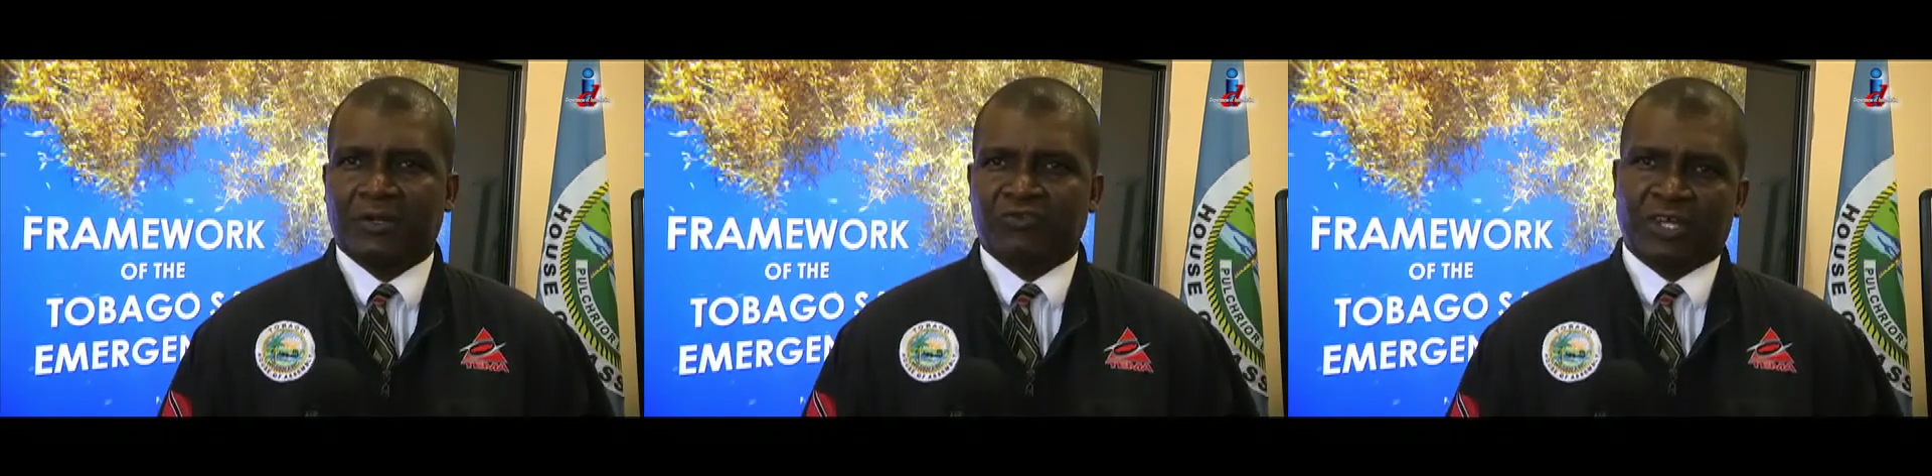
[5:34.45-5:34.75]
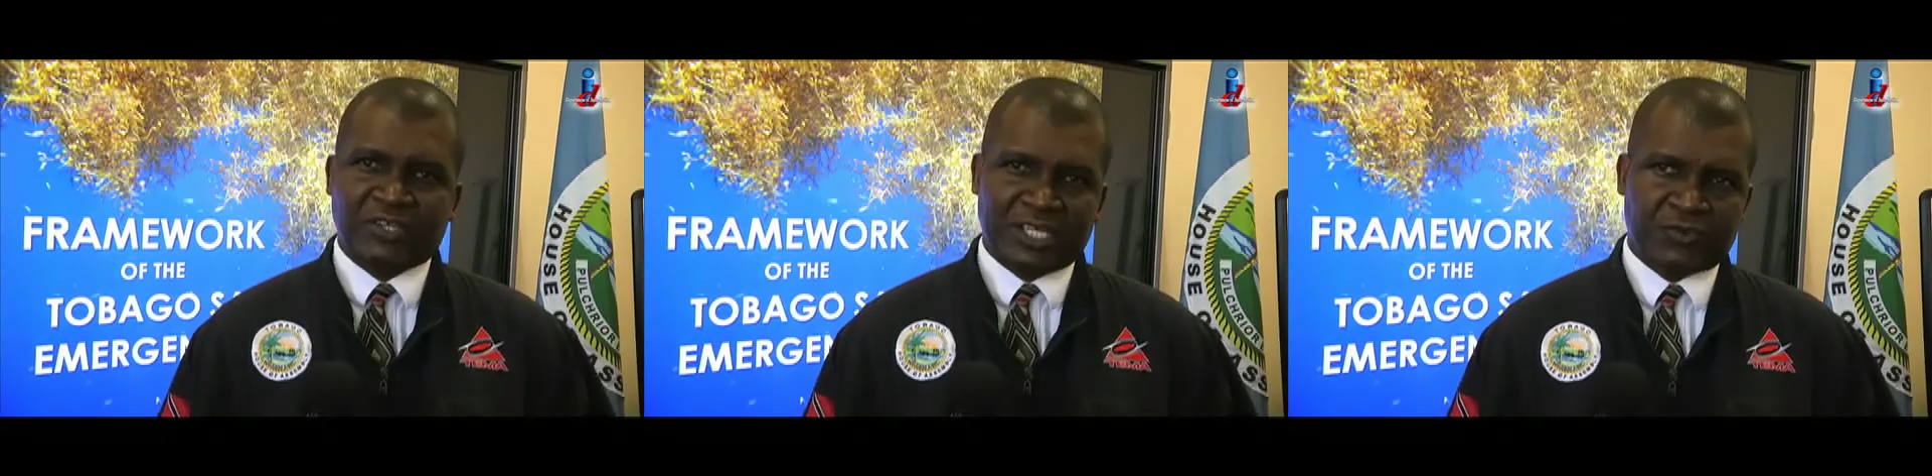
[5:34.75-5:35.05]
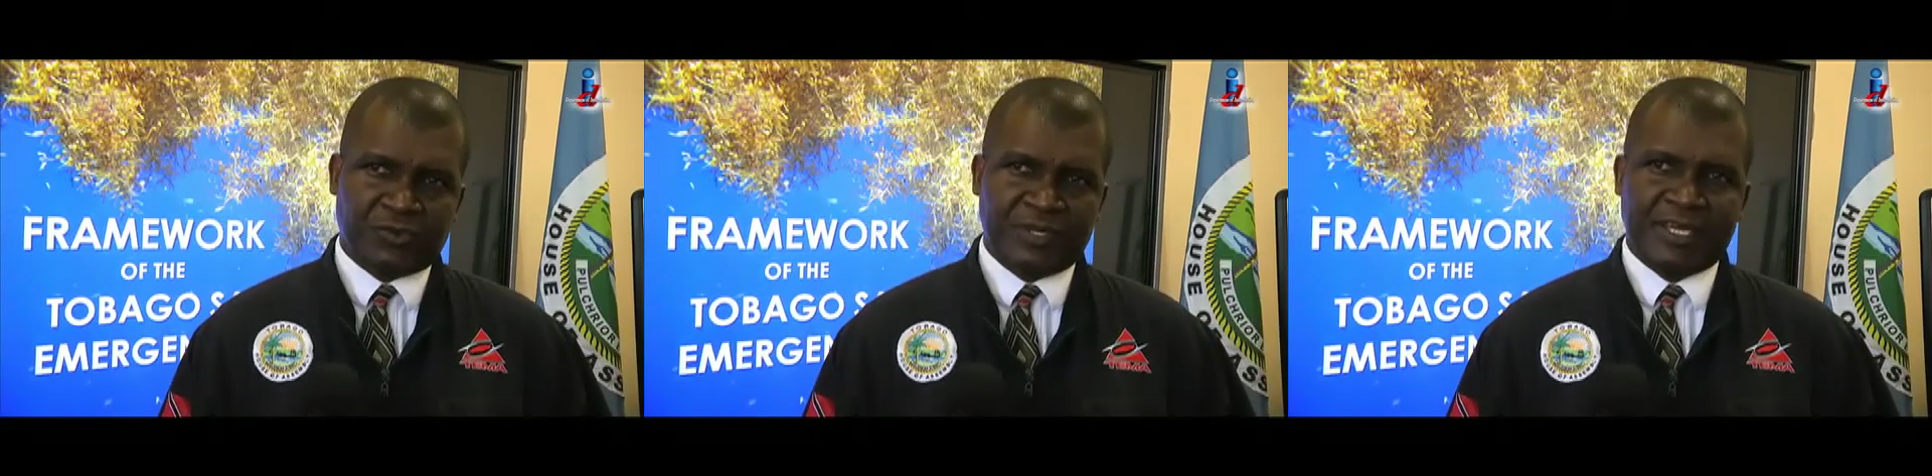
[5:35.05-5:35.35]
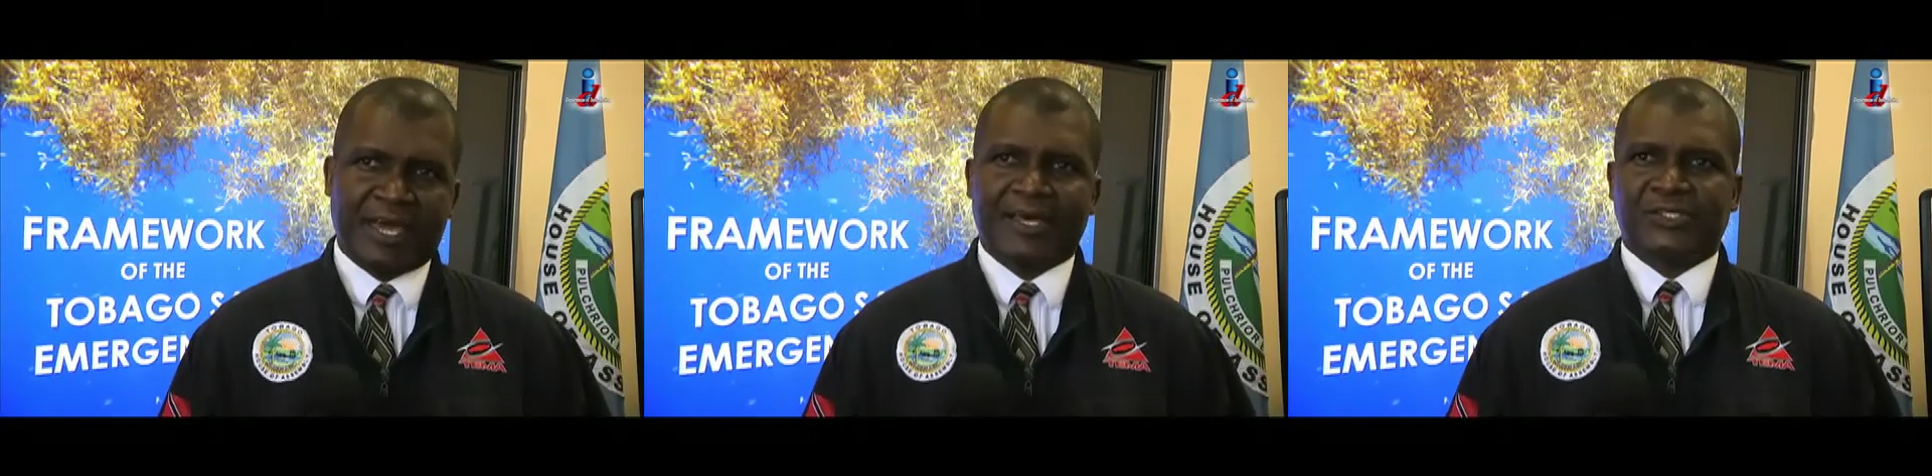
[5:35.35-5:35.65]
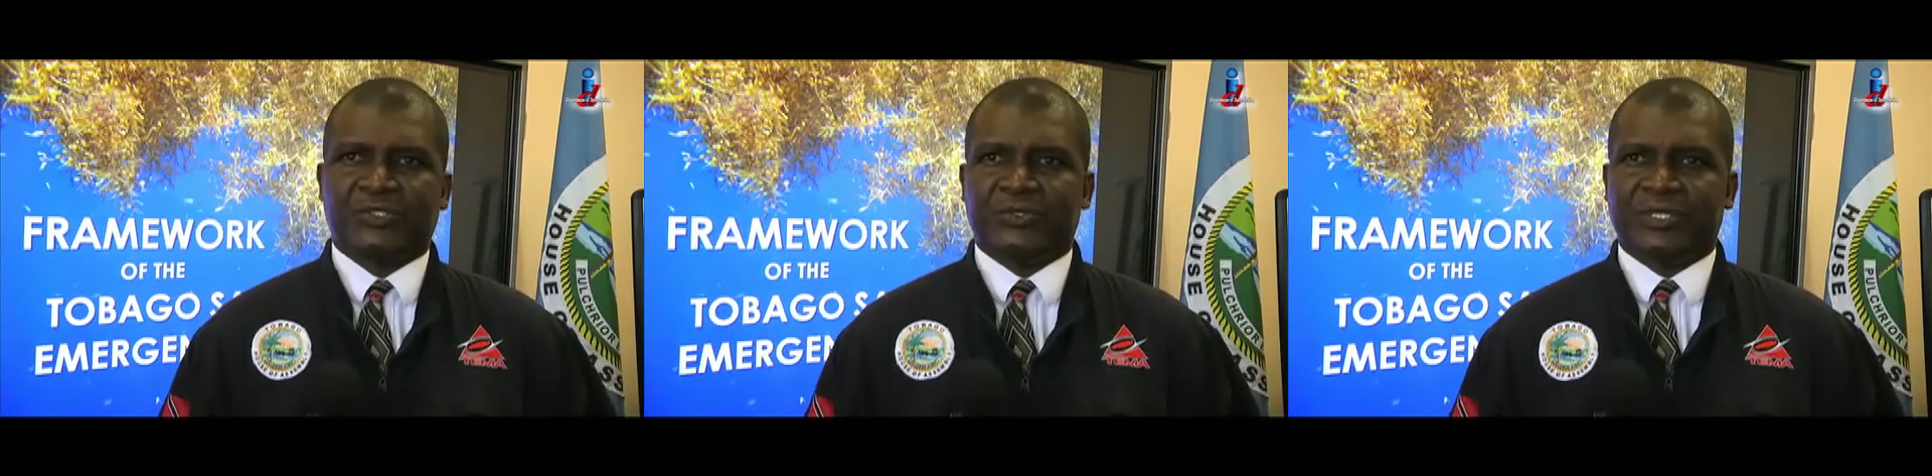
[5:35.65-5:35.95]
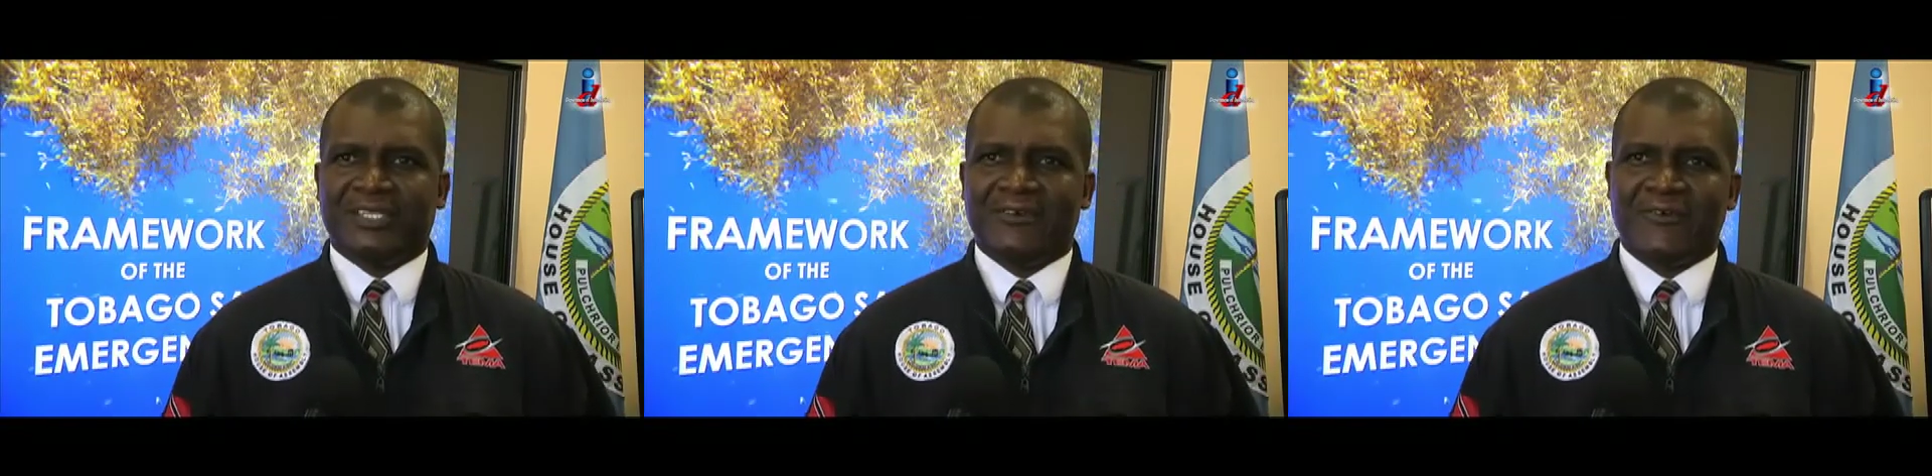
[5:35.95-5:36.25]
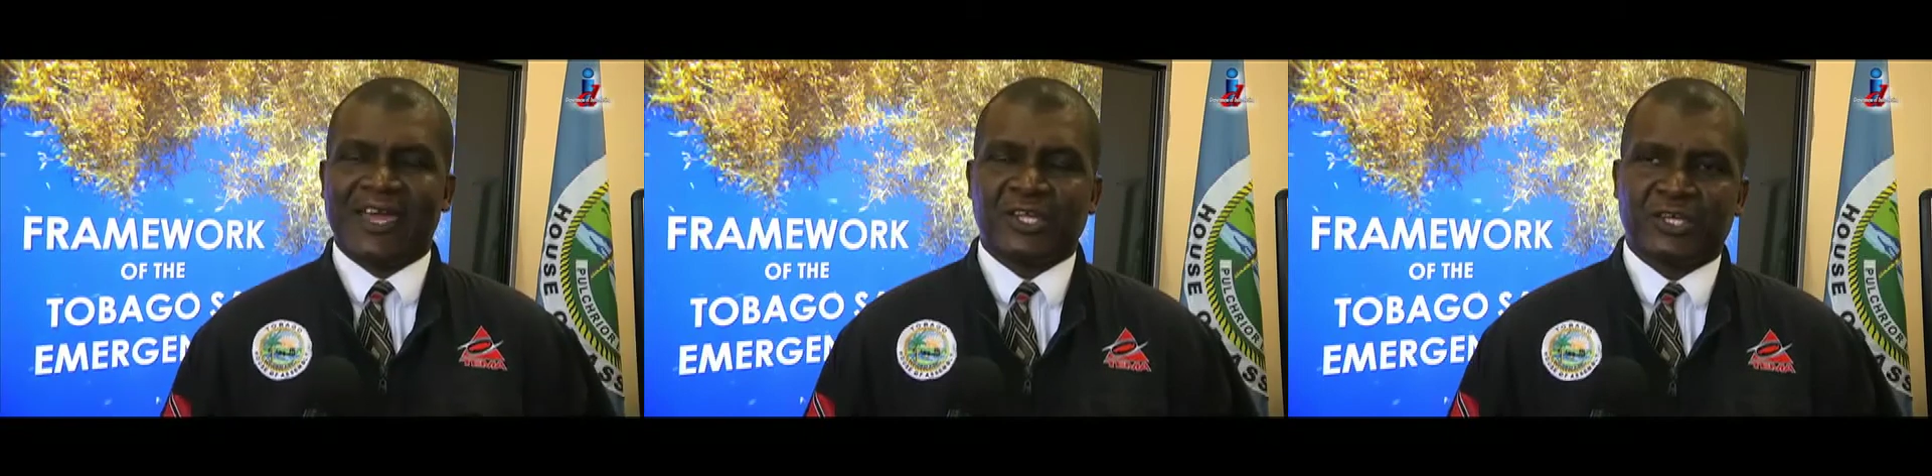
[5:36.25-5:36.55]
trajectory, as to the
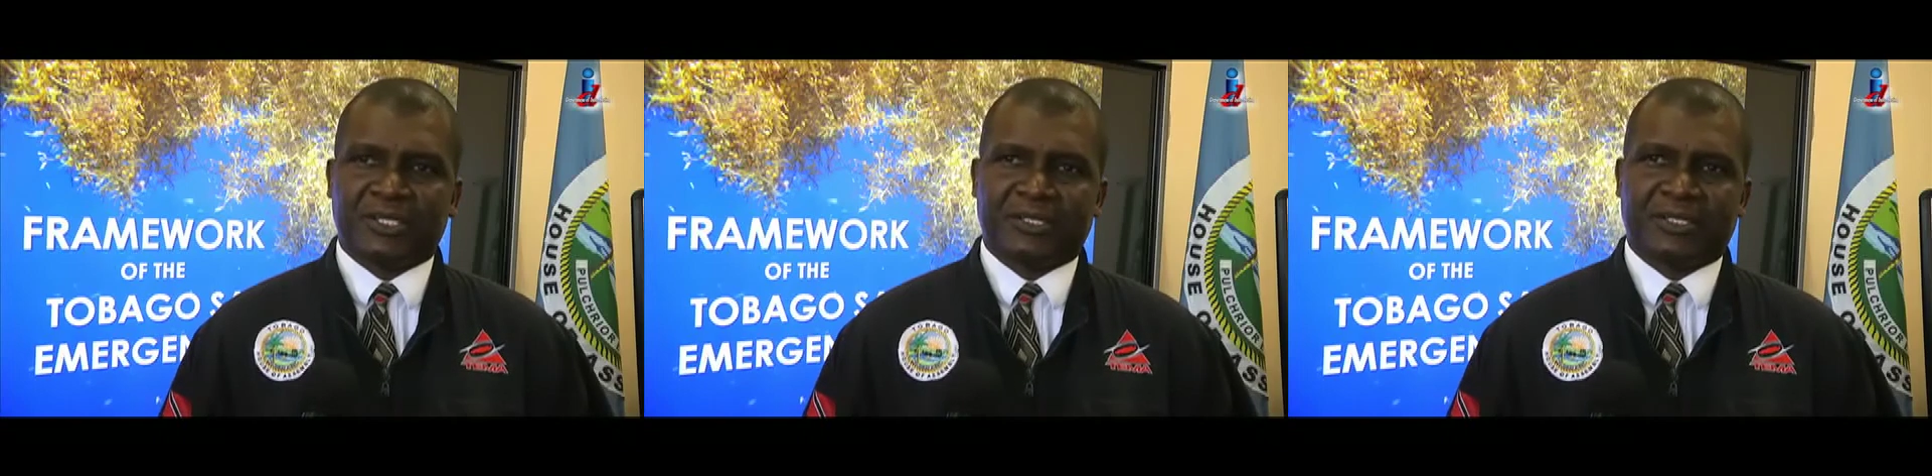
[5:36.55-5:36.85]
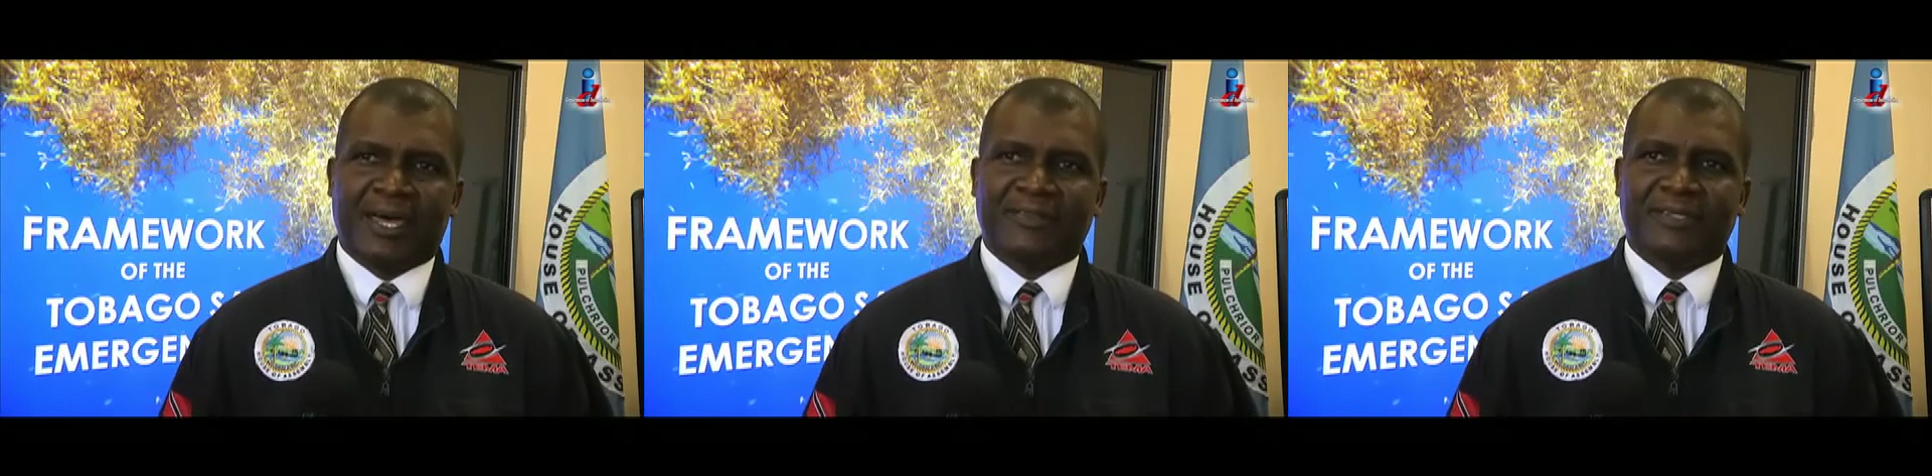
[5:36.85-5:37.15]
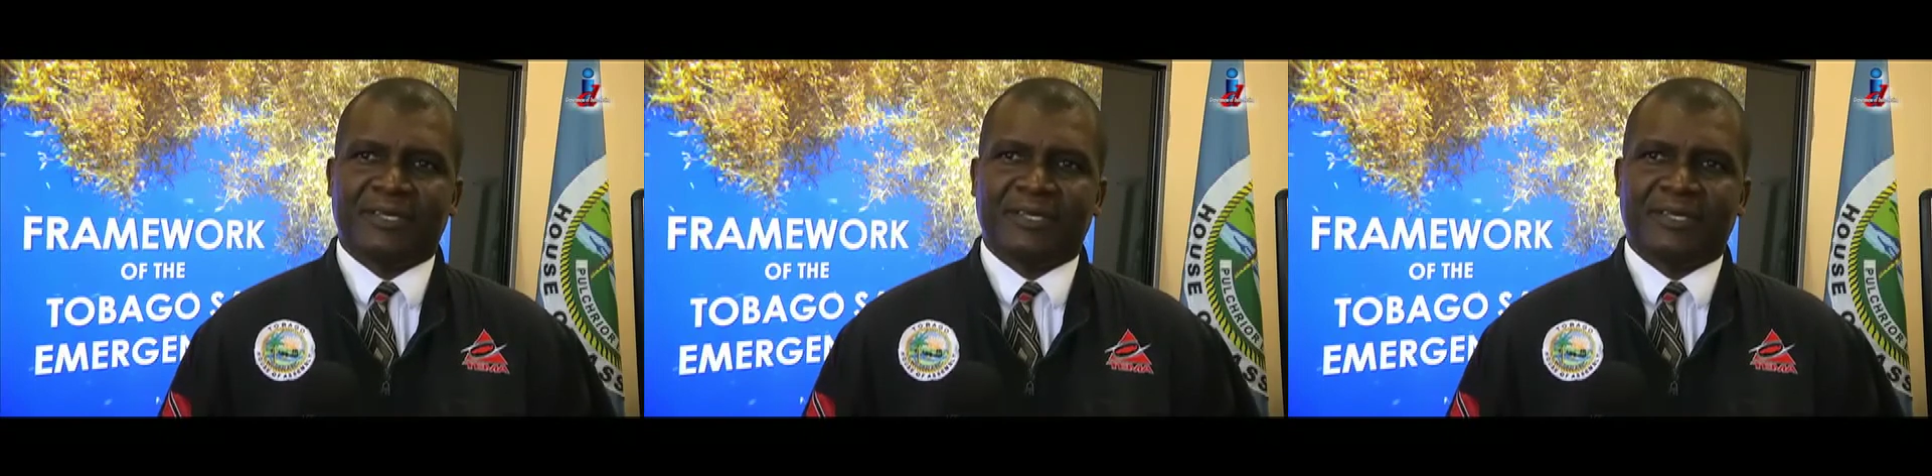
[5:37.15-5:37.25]
direction that